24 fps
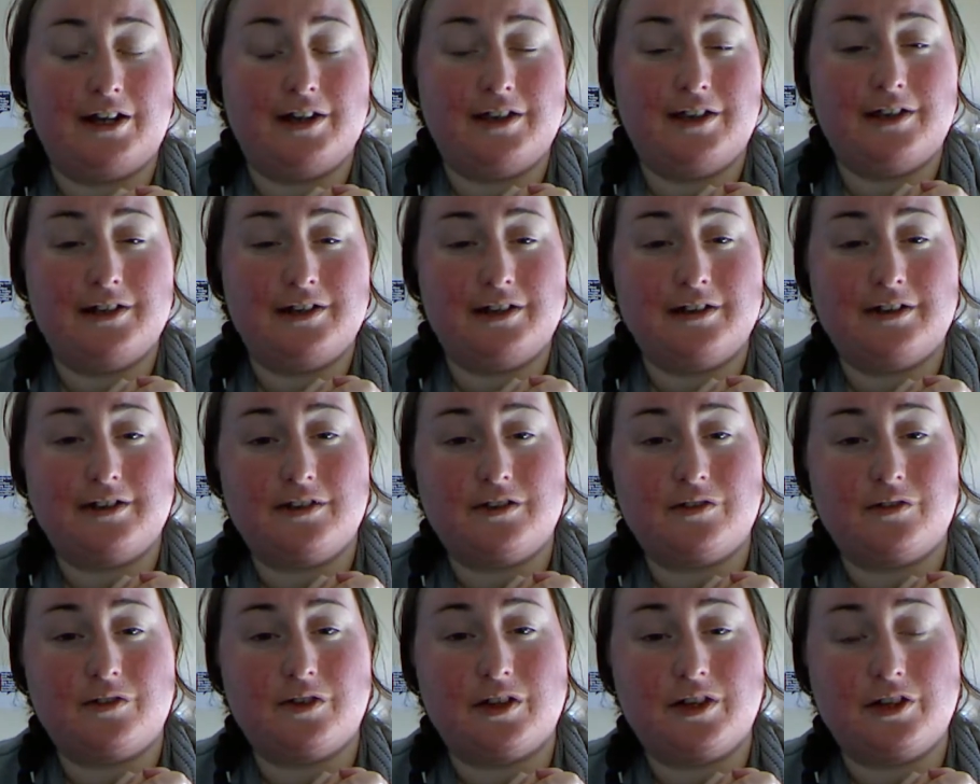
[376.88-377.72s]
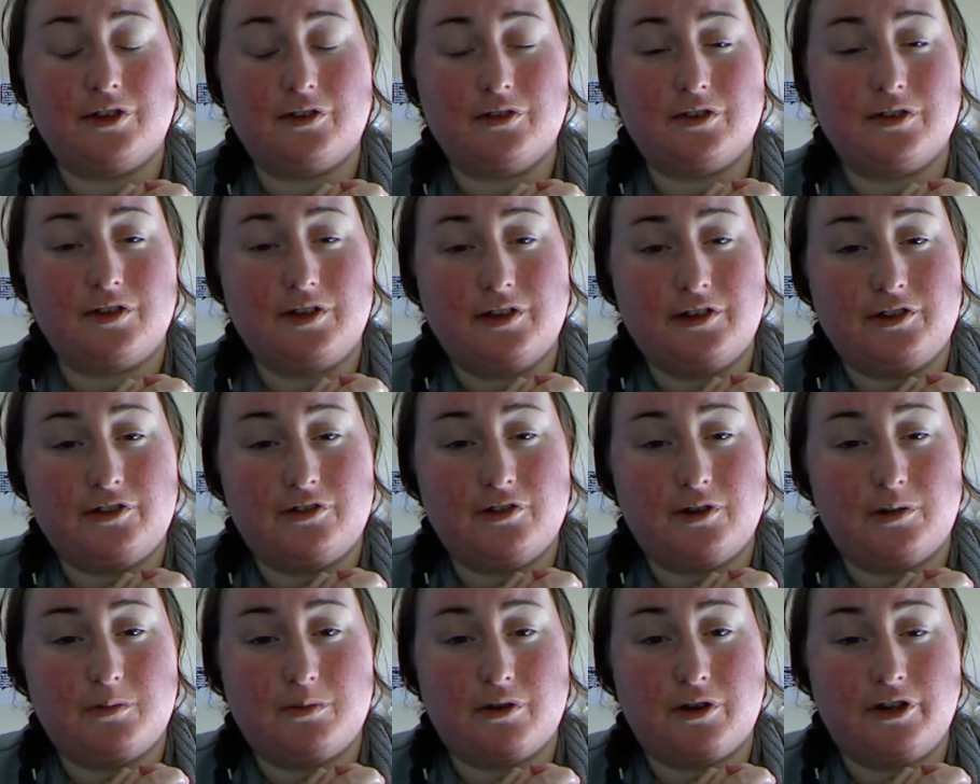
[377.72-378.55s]
And I think that's a really good thing
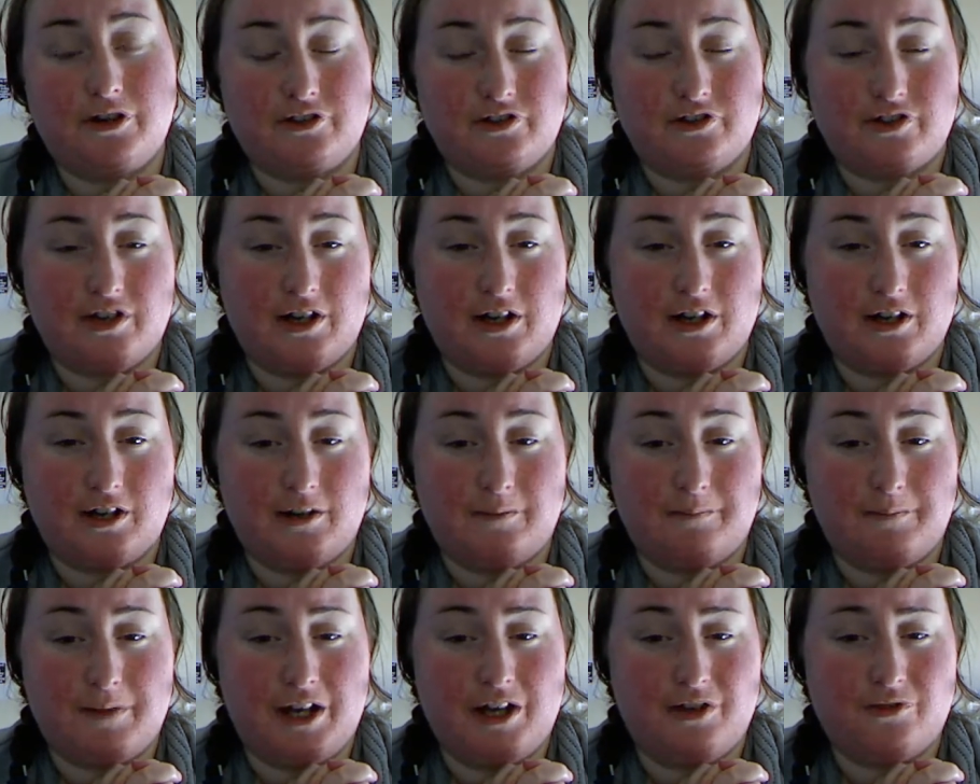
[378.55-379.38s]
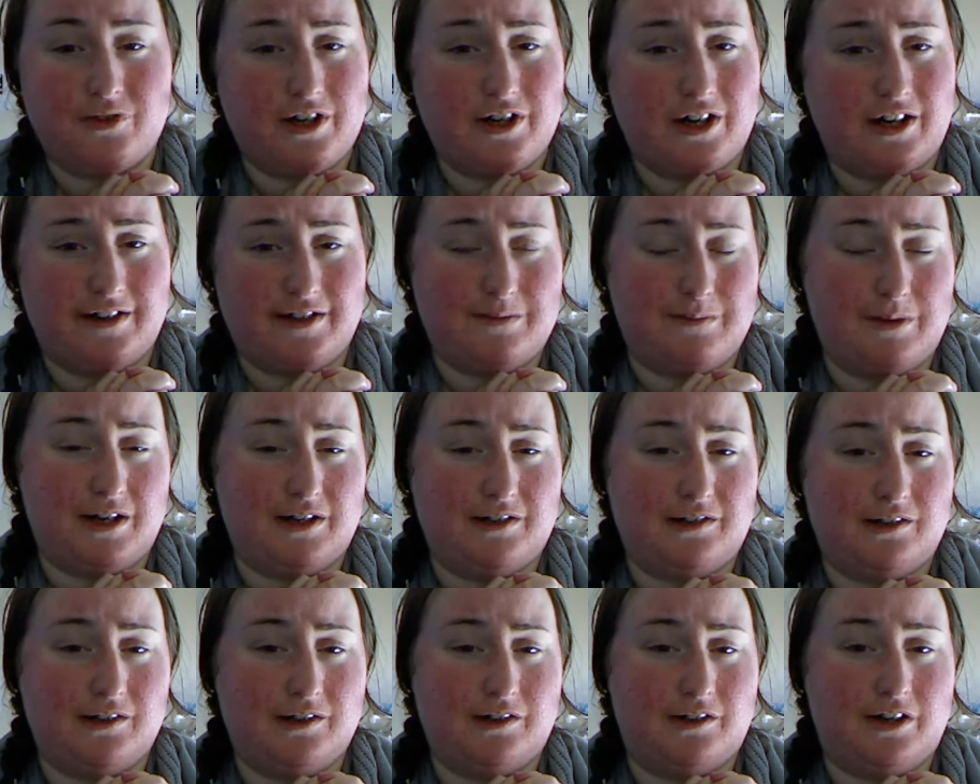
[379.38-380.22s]
to approach every
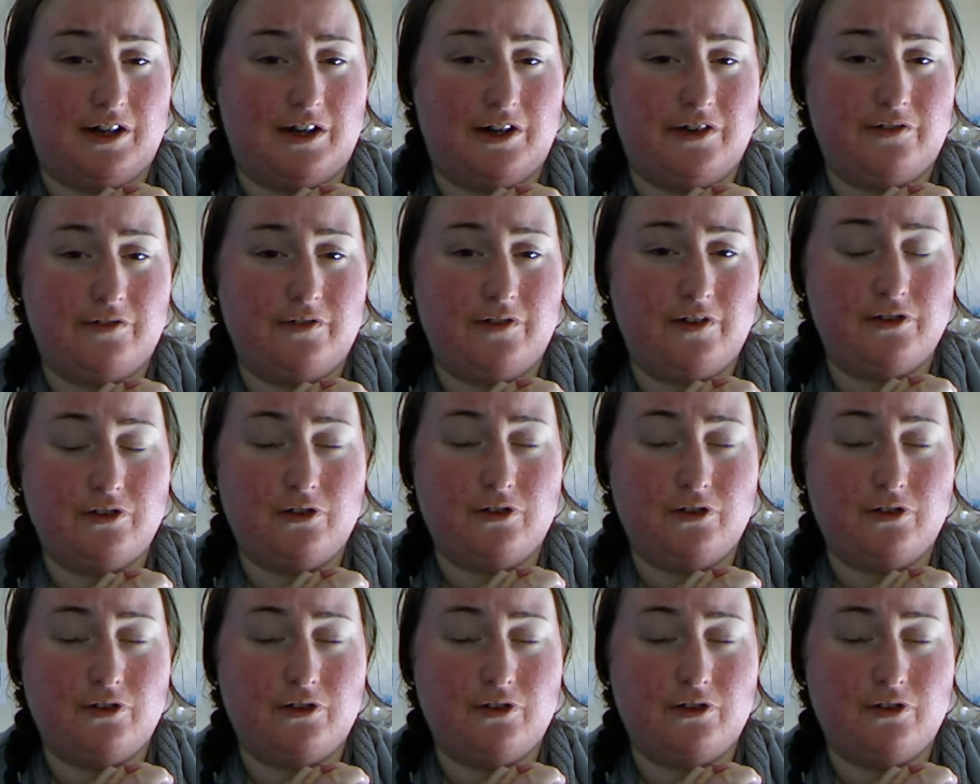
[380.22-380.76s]
aspect in life.